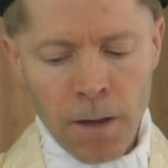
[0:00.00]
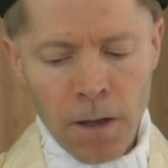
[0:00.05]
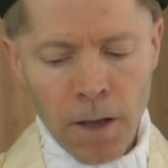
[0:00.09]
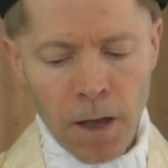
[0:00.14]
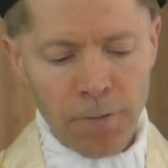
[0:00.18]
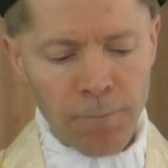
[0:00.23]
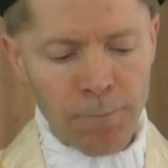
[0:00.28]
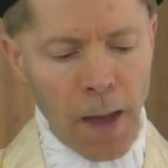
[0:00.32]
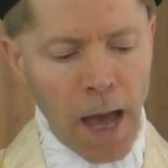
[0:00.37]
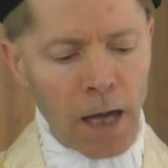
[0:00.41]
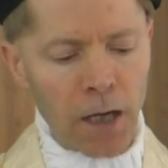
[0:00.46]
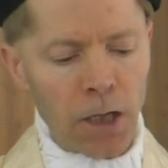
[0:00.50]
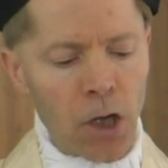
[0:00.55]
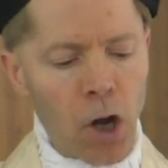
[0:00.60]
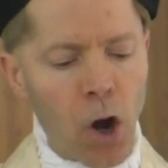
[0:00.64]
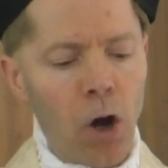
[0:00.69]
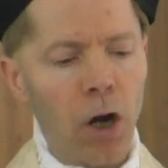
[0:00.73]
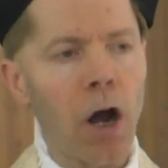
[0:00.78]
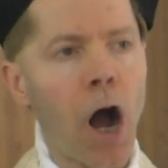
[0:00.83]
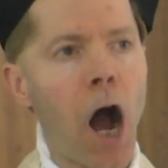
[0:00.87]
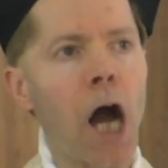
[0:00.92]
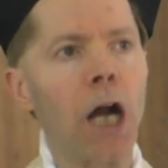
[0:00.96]
If men
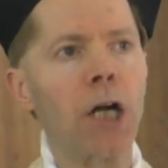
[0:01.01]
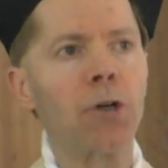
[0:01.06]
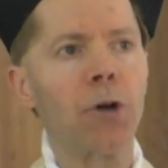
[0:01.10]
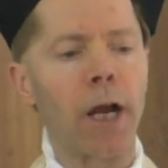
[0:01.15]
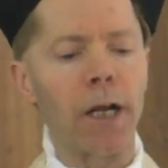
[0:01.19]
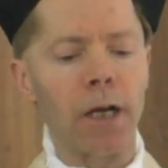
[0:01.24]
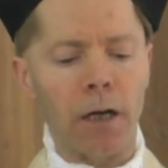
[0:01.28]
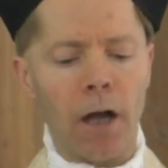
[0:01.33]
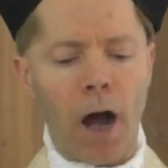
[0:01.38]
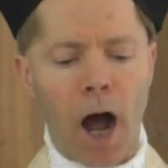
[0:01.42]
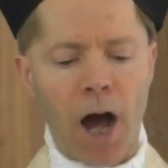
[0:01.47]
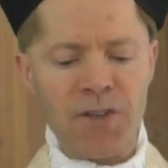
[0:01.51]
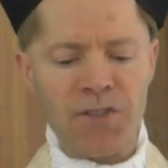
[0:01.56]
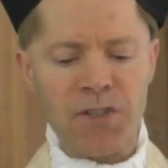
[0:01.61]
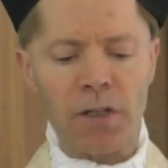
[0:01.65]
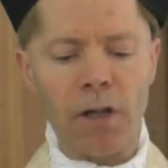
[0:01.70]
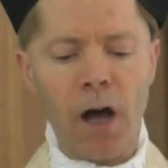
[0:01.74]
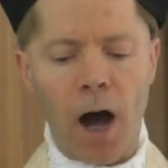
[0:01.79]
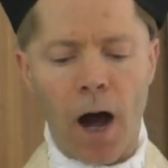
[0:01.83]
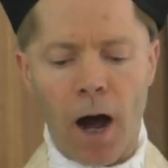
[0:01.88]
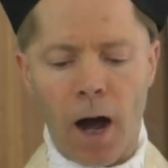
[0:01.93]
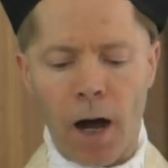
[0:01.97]
go contrary to God's
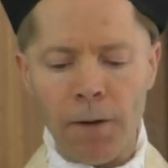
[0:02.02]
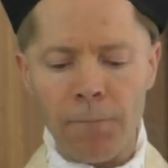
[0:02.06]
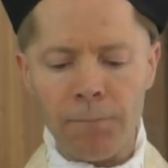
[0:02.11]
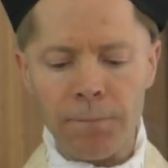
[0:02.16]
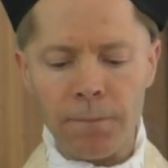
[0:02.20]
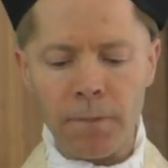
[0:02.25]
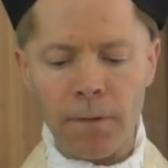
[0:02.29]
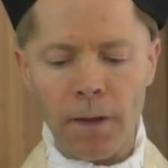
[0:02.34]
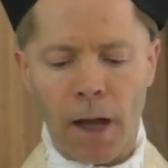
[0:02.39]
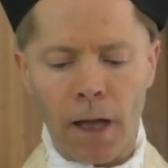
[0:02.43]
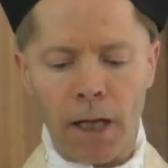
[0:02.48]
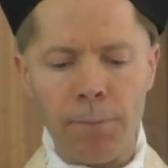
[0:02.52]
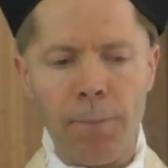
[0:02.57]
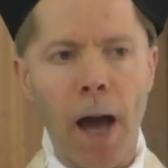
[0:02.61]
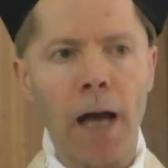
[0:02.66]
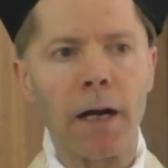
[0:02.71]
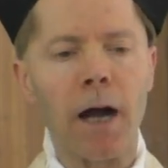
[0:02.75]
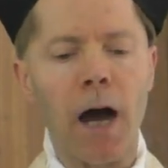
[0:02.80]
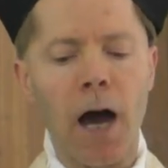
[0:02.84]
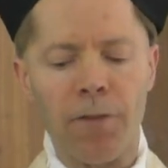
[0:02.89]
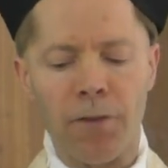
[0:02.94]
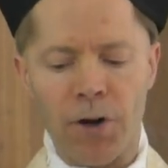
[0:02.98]
law and
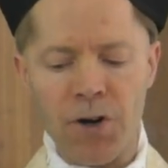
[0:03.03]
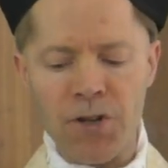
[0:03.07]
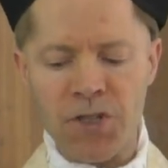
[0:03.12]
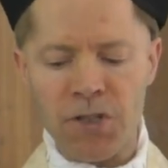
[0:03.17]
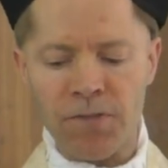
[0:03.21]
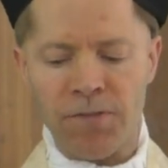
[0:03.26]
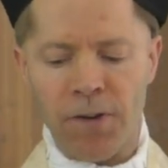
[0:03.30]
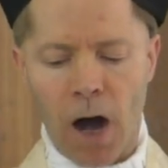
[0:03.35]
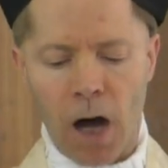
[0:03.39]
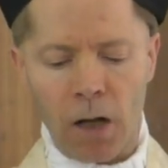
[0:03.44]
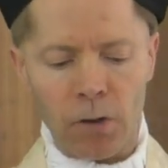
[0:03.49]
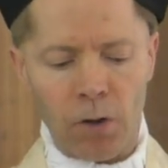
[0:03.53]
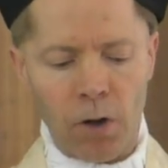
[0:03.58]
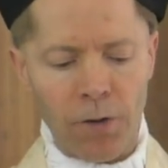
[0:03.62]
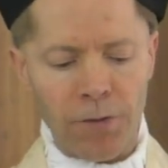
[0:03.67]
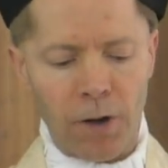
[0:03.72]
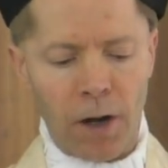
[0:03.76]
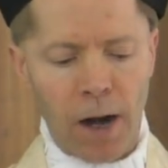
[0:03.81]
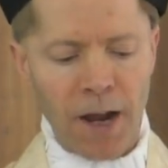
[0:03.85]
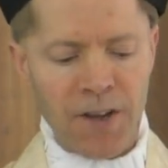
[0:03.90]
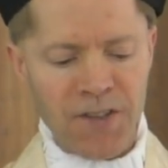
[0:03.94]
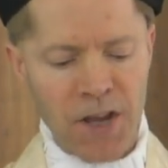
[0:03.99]
command others to follow
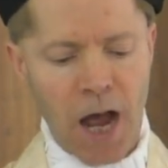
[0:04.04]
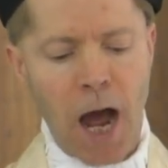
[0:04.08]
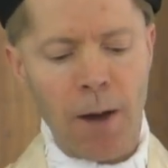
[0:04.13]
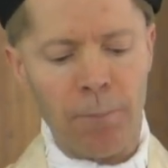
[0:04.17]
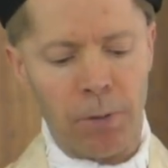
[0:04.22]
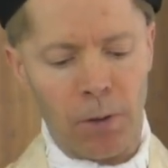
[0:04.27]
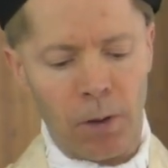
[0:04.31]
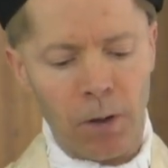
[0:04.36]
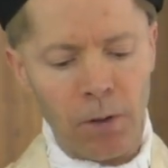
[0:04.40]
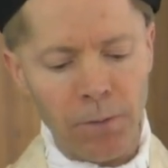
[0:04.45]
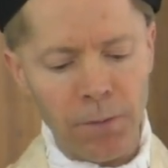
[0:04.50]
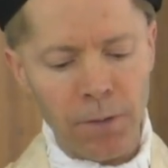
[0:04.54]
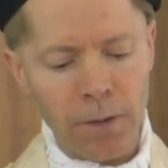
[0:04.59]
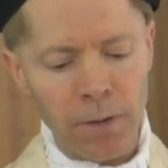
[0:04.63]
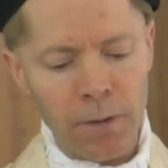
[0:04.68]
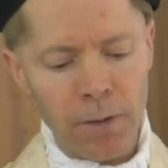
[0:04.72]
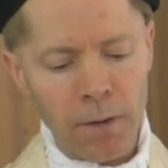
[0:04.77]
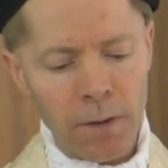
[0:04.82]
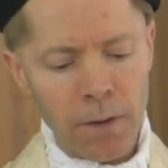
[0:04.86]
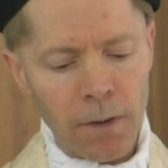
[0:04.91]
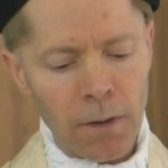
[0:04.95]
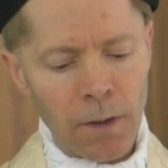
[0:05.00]
their example,
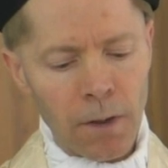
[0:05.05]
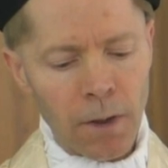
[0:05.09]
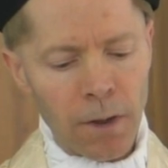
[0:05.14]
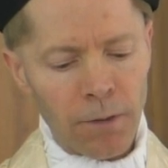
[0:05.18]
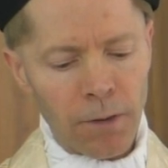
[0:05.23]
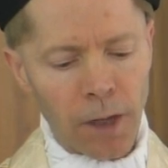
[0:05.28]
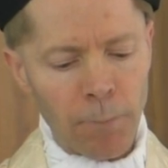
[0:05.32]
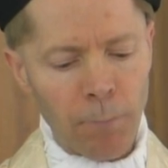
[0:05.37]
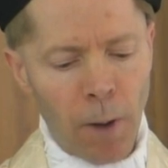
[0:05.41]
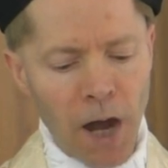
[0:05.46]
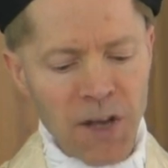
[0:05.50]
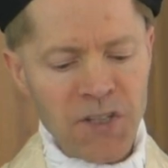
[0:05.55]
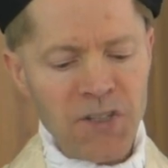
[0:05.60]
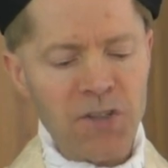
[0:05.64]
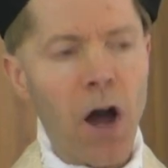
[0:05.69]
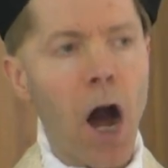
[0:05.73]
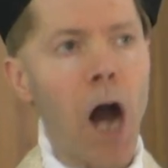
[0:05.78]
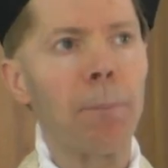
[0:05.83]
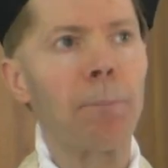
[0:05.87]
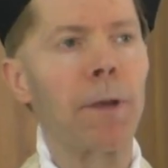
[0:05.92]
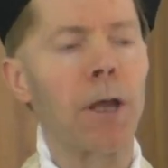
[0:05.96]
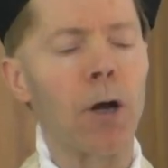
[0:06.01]
they must
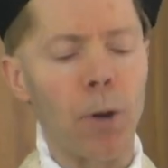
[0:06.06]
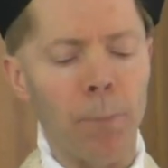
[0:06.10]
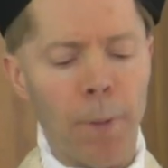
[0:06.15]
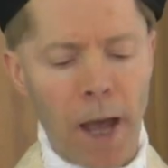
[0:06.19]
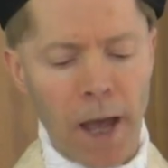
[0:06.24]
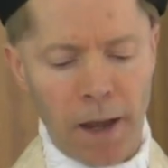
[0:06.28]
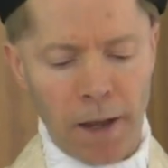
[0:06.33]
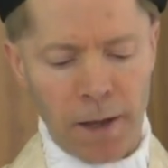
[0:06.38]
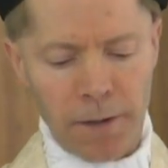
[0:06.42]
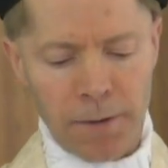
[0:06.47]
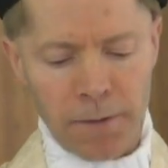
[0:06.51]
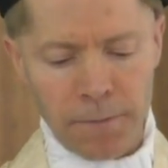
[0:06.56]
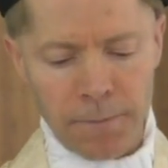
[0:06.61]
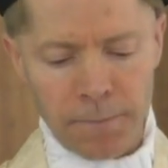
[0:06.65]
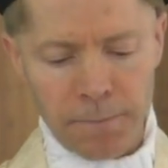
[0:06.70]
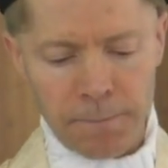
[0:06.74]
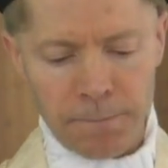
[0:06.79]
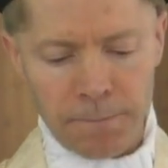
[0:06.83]
not be obeyed.